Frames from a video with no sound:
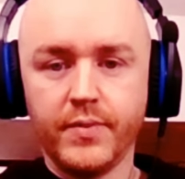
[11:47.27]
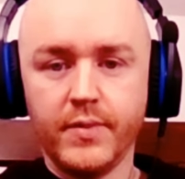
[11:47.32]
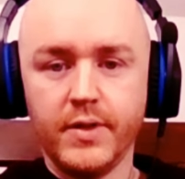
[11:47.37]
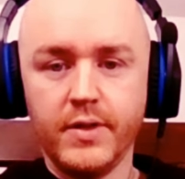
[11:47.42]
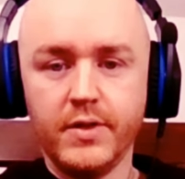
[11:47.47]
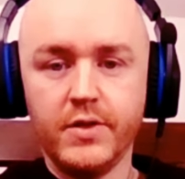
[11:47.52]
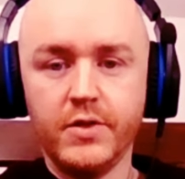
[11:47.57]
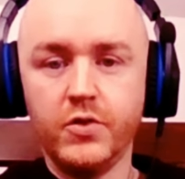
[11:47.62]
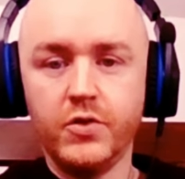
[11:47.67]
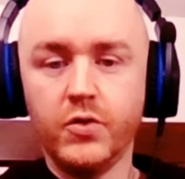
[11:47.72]

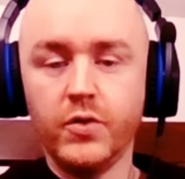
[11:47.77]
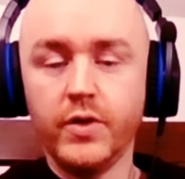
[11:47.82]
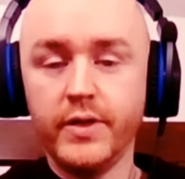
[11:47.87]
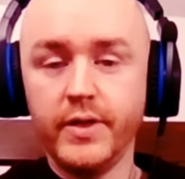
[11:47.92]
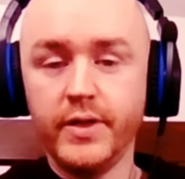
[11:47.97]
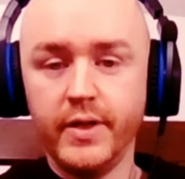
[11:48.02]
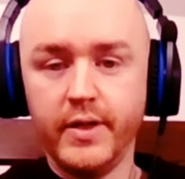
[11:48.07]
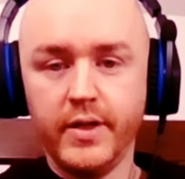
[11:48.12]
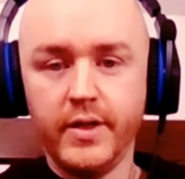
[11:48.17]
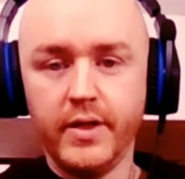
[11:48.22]
This is your
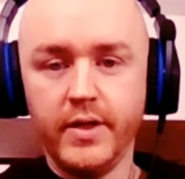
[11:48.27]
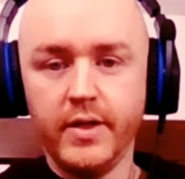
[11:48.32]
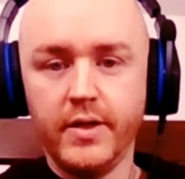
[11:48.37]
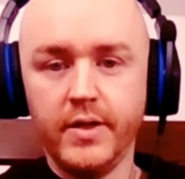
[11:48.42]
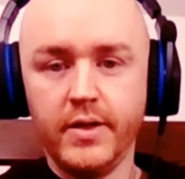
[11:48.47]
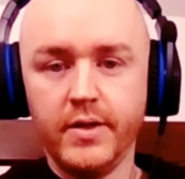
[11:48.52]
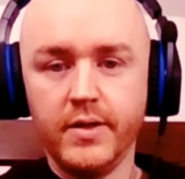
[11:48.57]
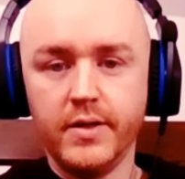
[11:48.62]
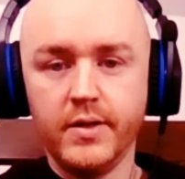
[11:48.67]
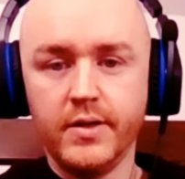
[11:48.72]

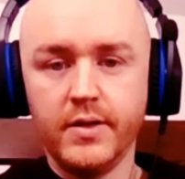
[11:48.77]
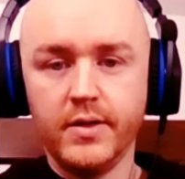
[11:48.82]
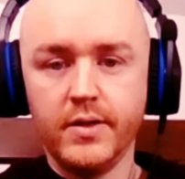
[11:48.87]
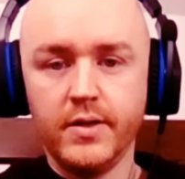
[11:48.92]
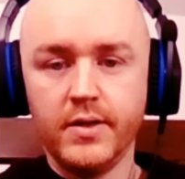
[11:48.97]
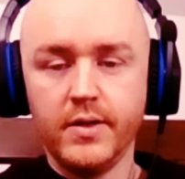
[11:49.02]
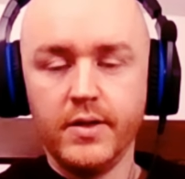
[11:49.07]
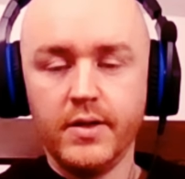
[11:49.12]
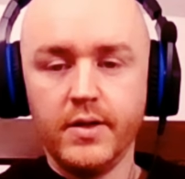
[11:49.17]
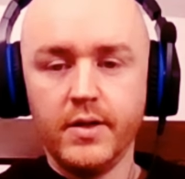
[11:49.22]
identity.
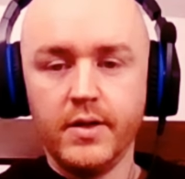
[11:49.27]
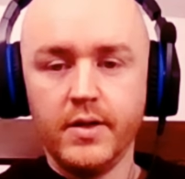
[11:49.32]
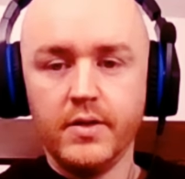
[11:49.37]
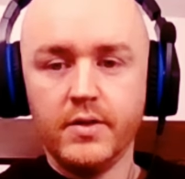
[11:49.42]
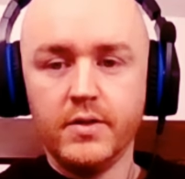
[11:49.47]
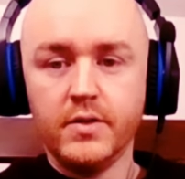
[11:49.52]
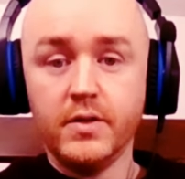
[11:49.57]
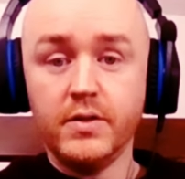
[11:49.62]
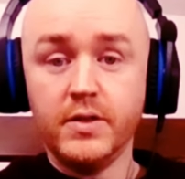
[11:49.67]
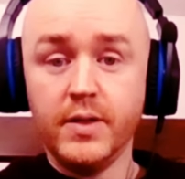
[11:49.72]

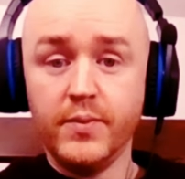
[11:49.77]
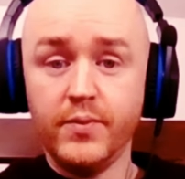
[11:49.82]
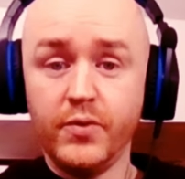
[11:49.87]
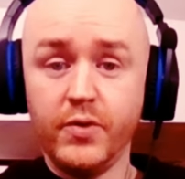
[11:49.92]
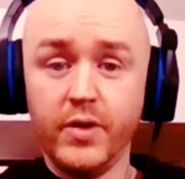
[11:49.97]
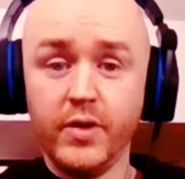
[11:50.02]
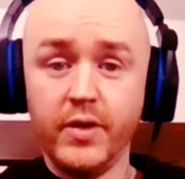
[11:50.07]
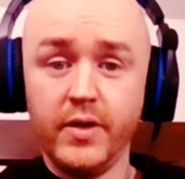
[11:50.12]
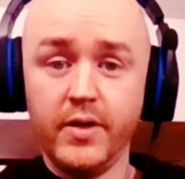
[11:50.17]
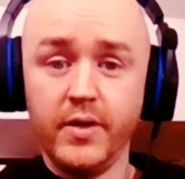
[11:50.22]
It's not
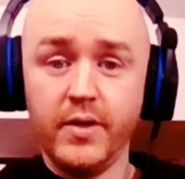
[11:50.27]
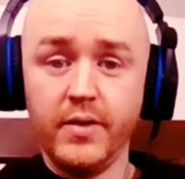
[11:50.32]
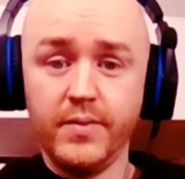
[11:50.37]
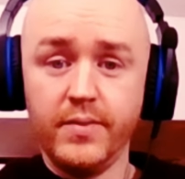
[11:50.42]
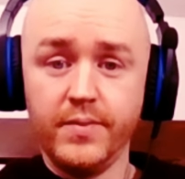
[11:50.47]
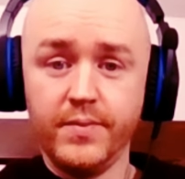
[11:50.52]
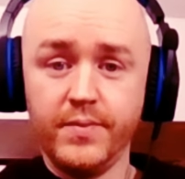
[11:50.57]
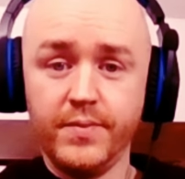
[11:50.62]
separated.